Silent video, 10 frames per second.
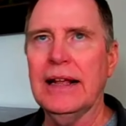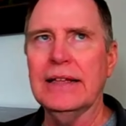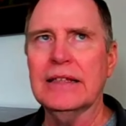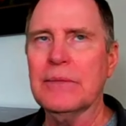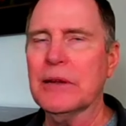
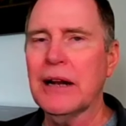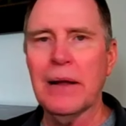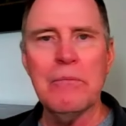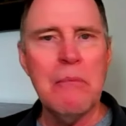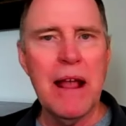is
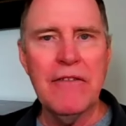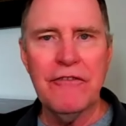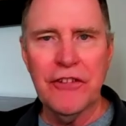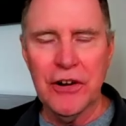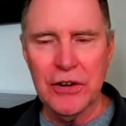something like
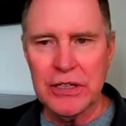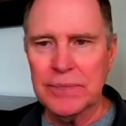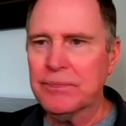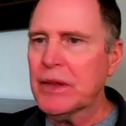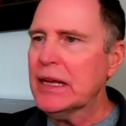May
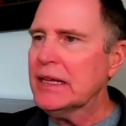1st.